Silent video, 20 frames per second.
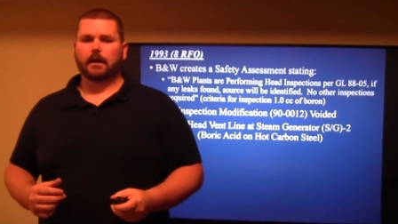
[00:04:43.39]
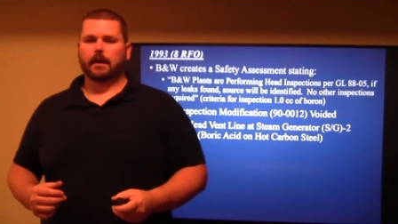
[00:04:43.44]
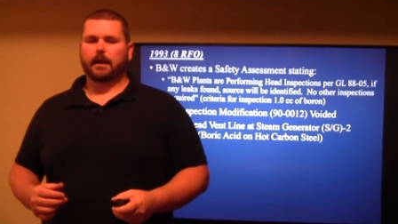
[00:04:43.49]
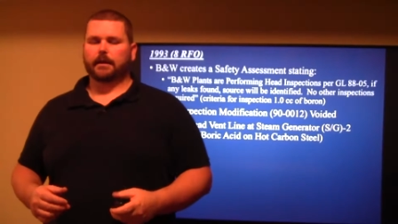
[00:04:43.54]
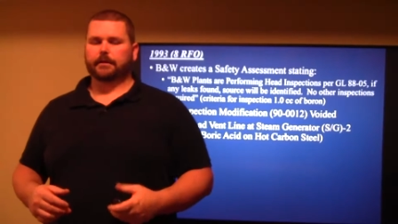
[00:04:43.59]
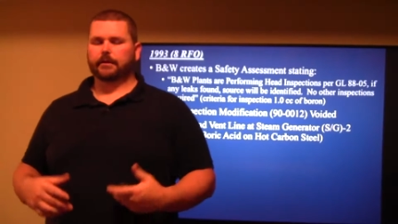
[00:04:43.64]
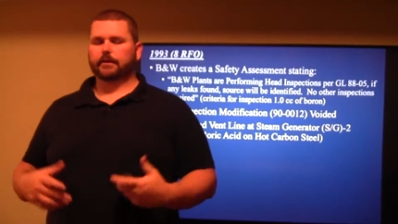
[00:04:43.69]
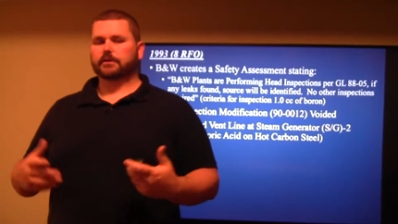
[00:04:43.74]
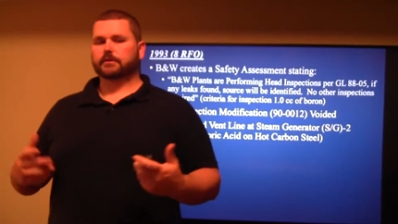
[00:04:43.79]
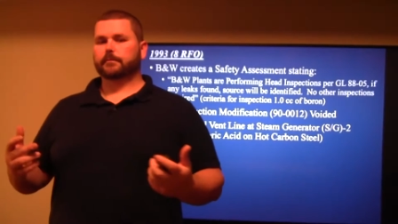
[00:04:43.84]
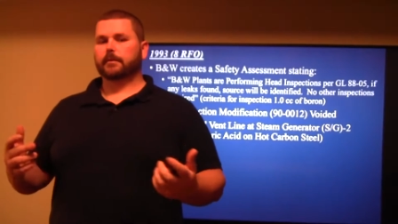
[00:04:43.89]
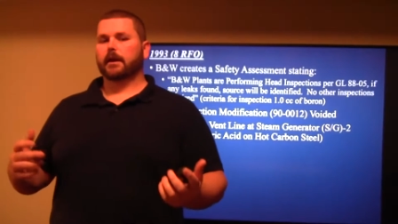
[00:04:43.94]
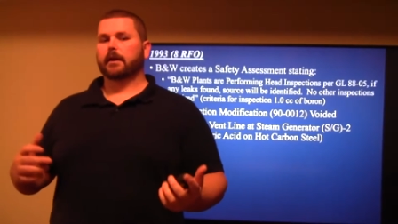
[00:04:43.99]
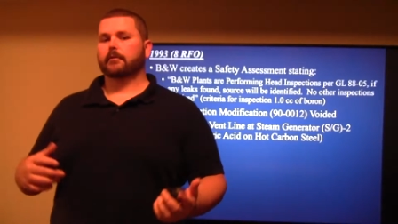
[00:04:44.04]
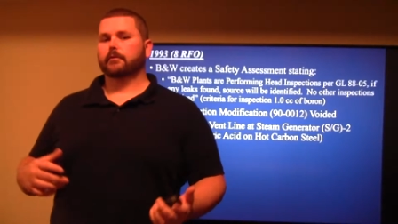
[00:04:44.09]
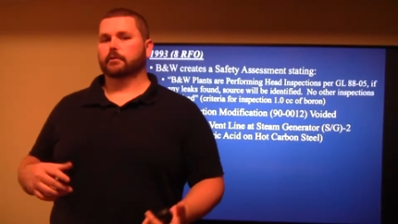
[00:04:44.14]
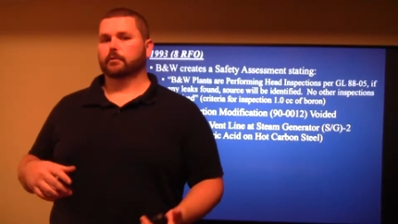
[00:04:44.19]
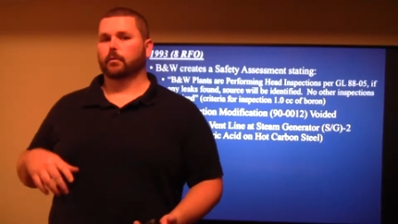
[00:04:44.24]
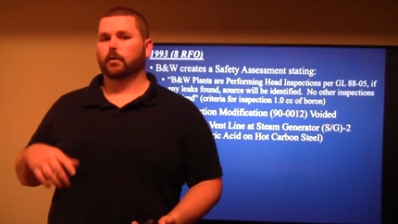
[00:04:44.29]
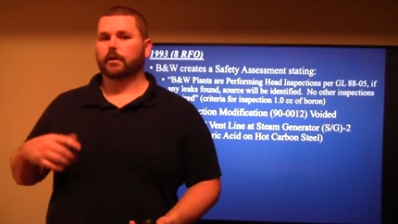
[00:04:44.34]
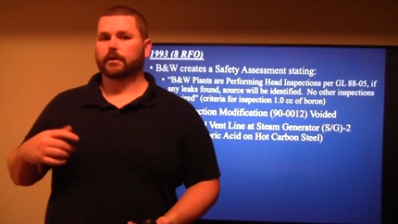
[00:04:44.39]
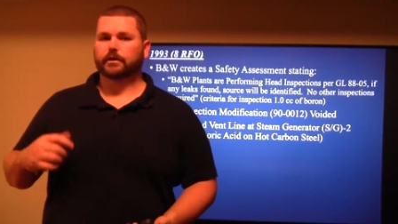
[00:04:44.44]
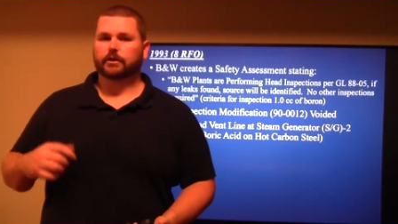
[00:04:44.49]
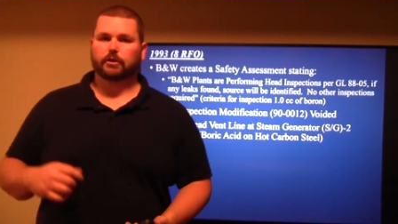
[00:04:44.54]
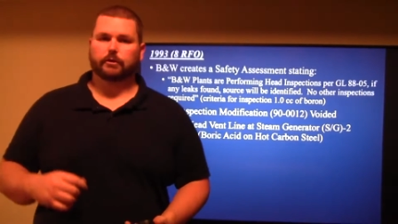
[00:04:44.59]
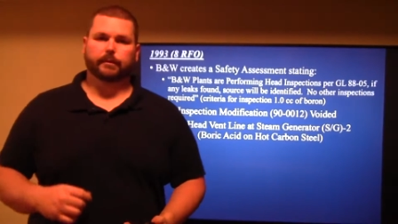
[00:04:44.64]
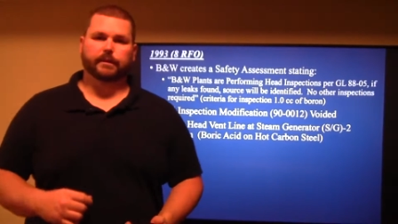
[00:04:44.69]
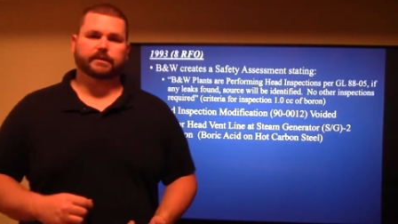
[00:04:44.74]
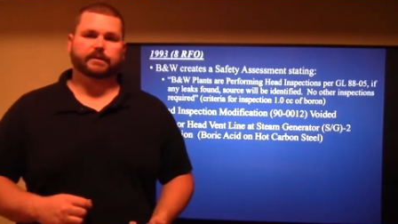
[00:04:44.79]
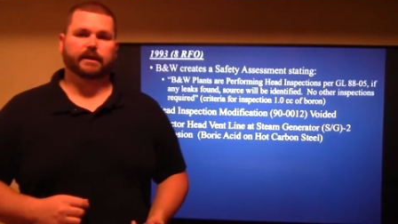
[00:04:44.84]
And their spec was 1
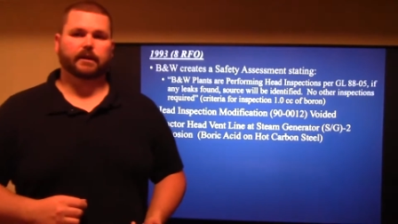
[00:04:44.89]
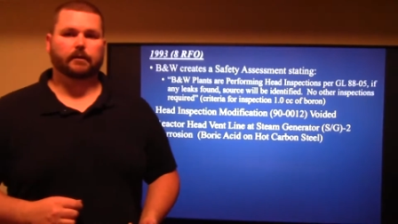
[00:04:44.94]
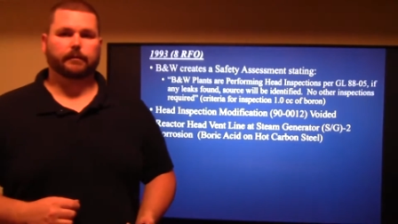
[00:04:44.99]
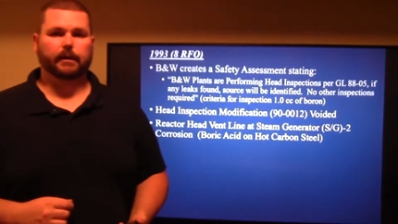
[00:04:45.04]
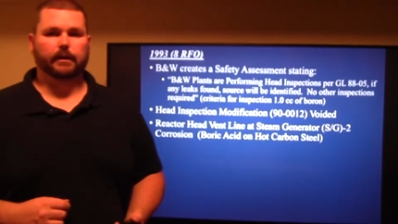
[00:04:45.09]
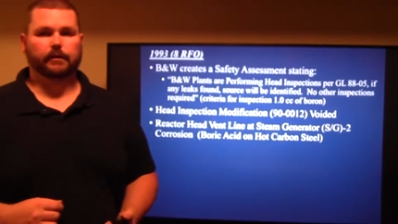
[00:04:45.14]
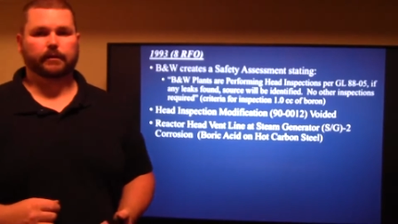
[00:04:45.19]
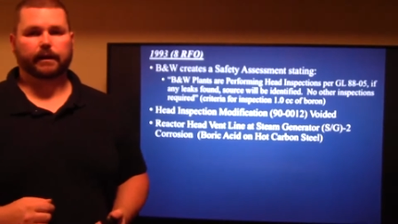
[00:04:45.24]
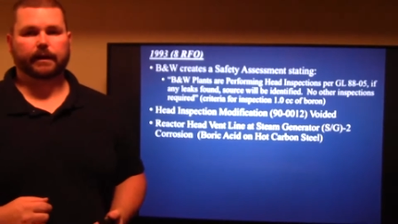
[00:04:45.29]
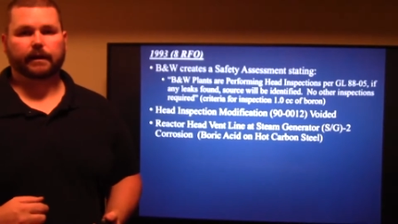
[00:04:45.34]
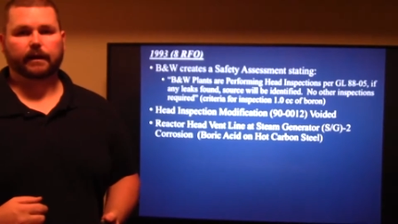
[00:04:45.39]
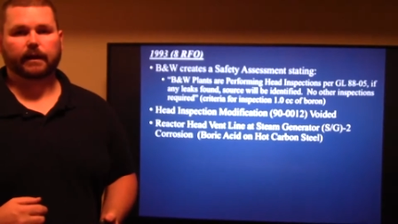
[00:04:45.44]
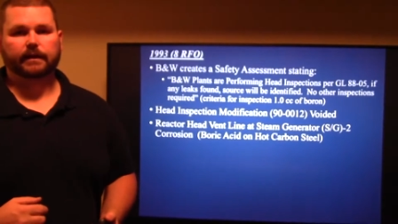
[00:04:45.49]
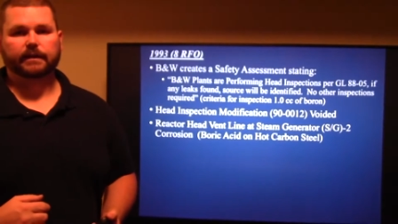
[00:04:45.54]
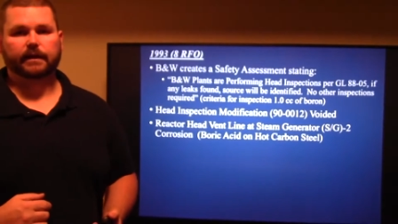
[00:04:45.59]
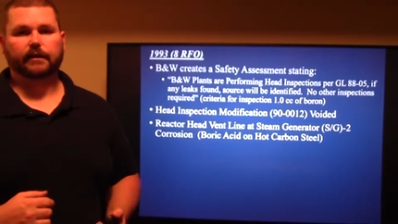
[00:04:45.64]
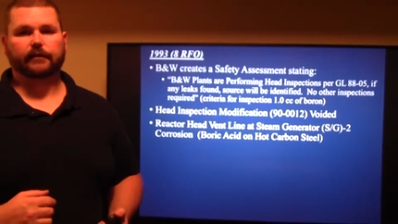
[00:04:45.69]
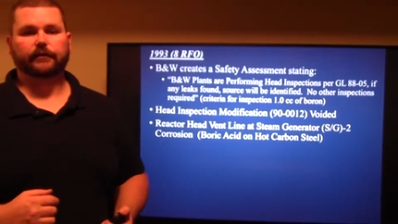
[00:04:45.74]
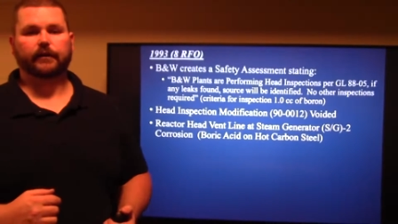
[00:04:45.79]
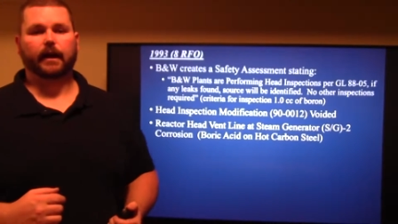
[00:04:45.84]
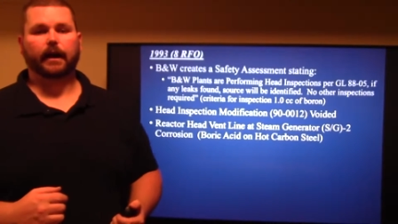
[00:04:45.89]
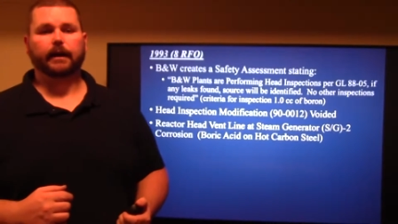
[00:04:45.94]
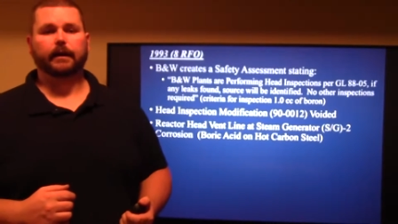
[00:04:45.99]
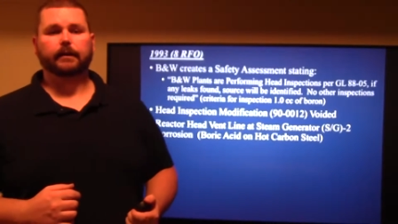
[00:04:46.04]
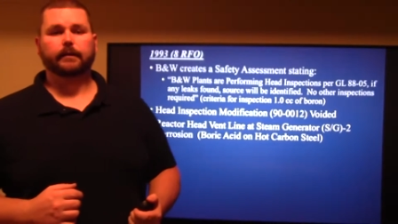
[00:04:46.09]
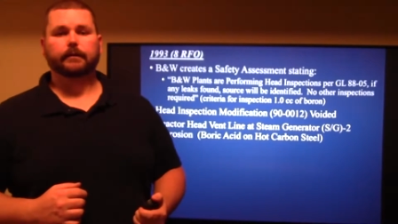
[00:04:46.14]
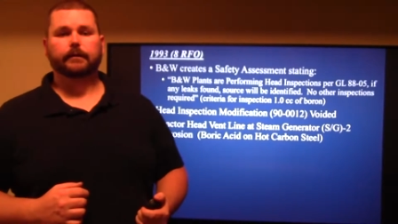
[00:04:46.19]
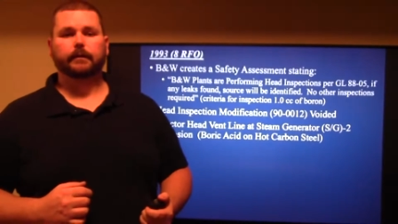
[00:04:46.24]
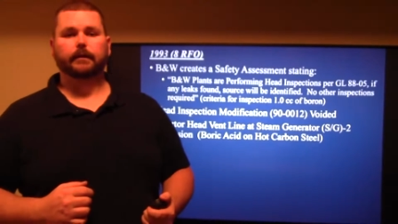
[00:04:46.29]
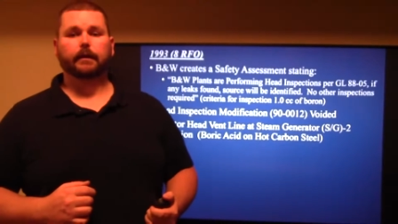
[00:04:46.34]
cubic centimeter they identified.